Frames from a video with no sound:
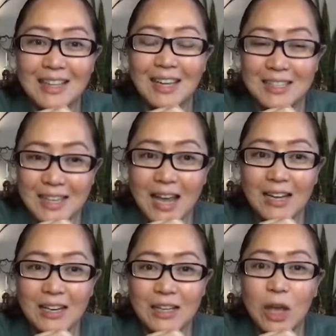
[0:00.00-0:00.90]

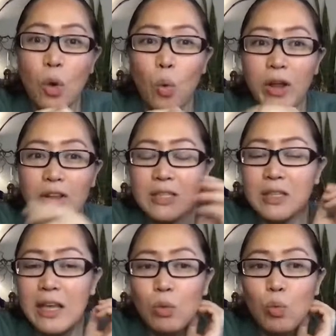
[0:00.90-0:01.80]
Exactly. What is
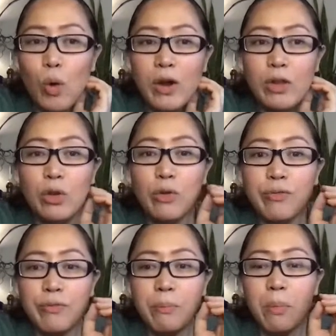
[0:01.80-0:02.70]
like? What
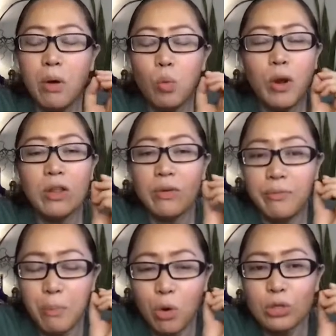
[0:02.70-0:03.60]
are the
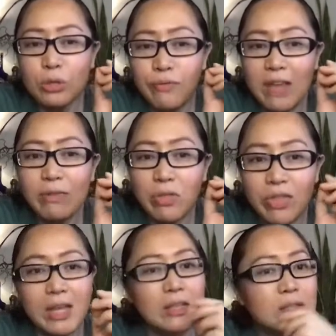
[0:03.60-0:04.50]
most favorite
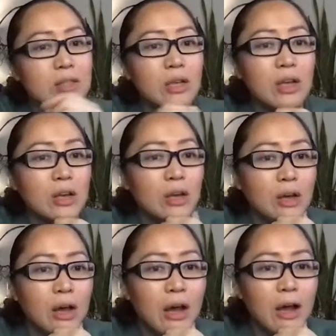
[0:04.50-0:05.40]
things
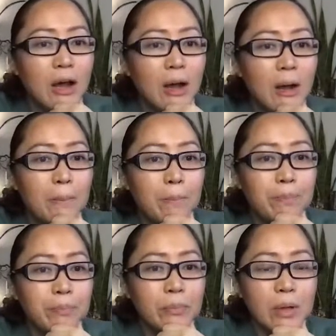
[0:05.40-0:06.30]

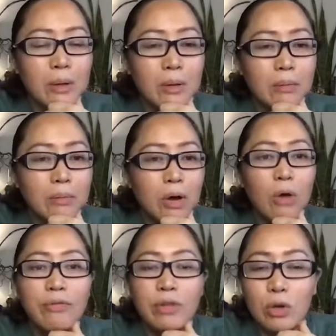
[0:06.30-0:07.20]
um
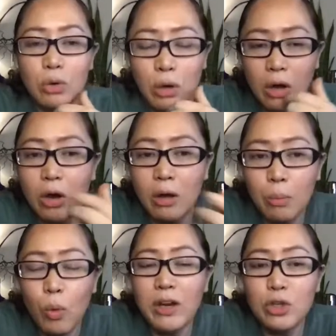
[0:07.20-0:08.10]
of you?
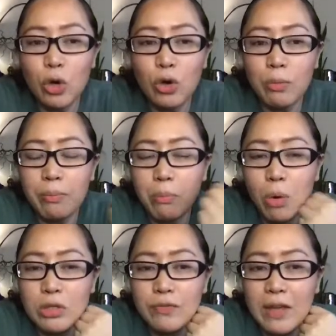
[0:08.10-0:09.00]
What is your
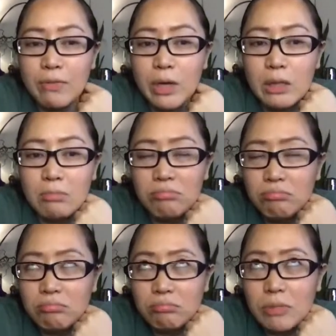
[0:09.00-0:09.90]
most favorite?
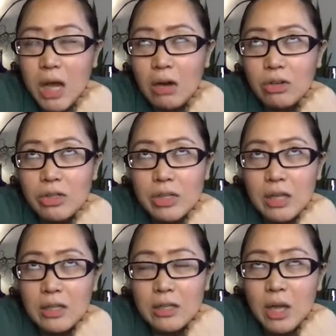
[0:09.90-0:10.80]
How do you
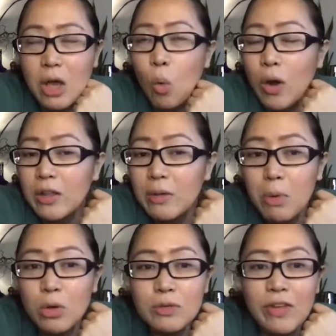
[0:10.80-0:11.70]
say this? What are the
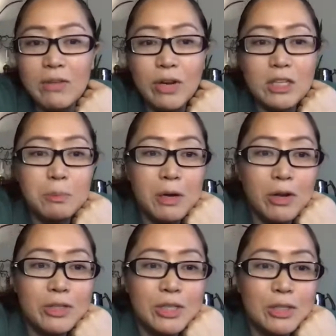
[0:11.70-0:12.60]
most favorite
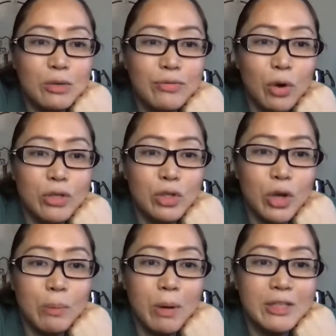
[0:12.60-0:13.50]
experiences of yours
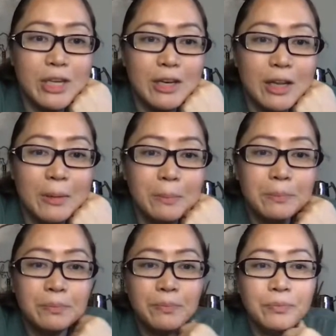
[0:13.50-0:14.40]
during bartending?
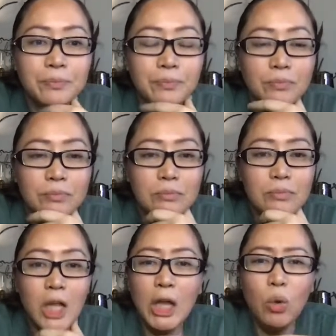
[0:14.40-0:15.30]

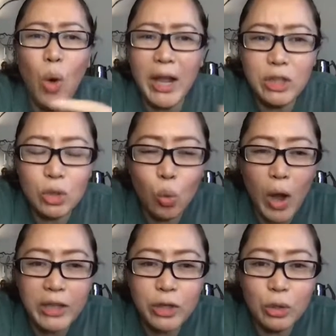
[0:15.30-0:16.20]
And why do
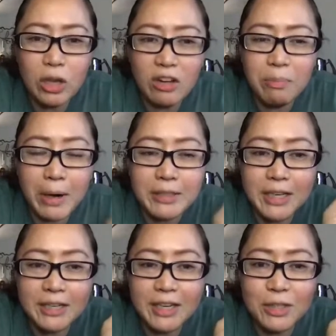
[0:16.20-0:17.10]
you love
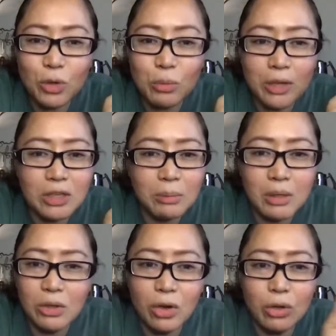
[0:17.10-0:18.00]
bartending so much? I
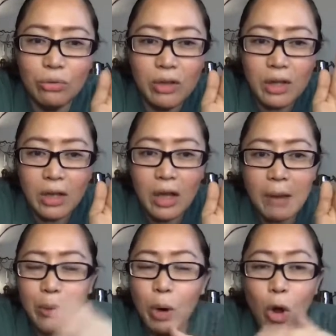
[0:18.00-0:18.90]
mean
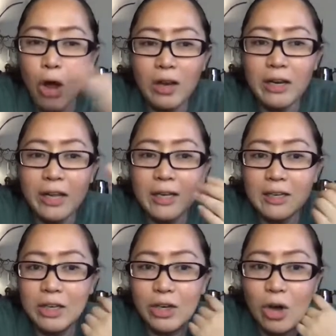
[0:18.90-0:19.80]
we're all in it,
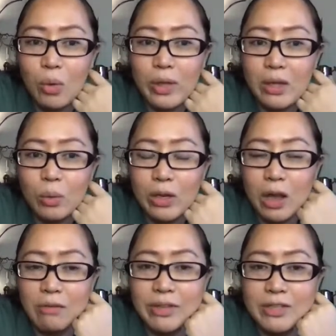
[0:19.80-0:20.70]
we
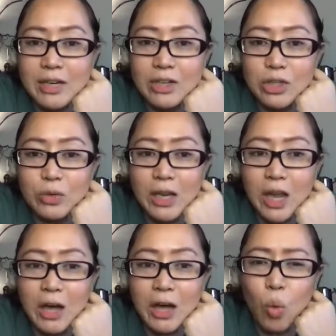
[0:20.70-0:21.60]
love this industry
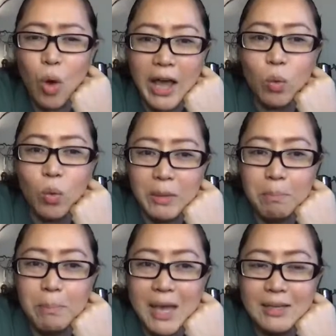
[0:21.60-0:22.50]
a lot. Why?
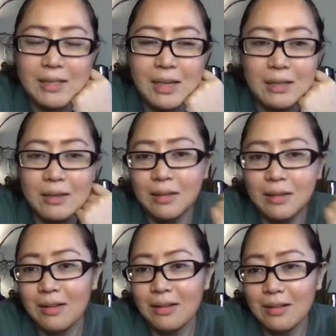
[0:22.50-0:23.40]
What makes it,
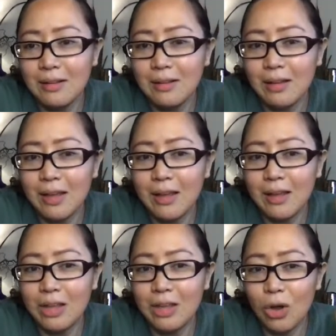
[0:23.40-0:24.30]

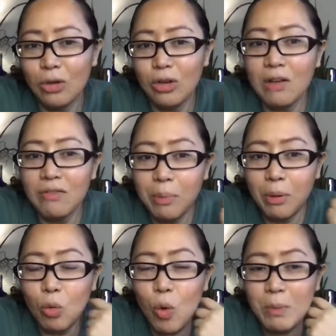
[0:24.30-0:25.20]
lovable?